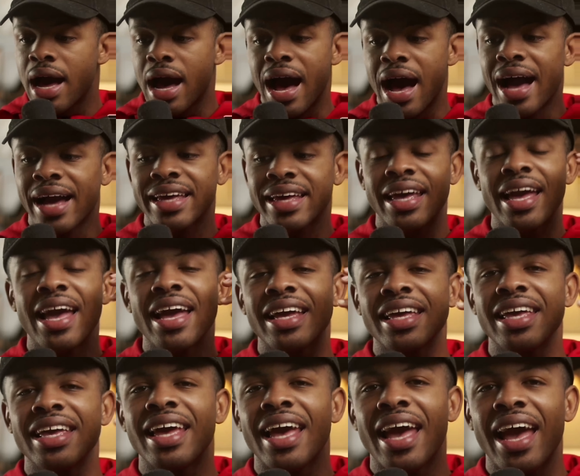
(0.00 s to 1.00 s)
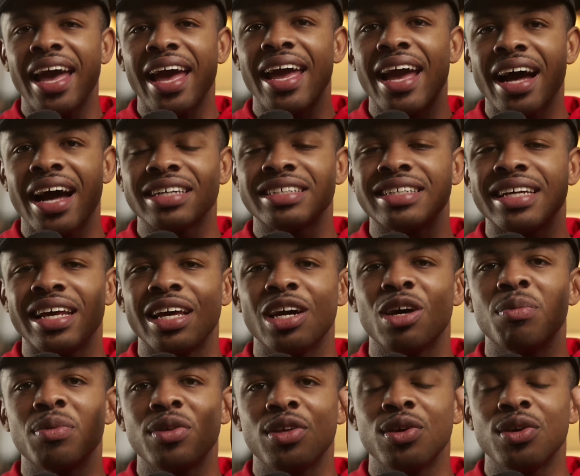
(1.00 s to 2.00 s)
I can't get AI to
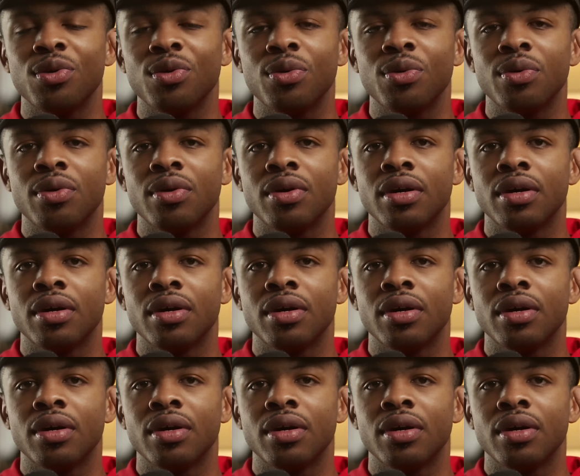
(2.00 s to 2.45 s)
help you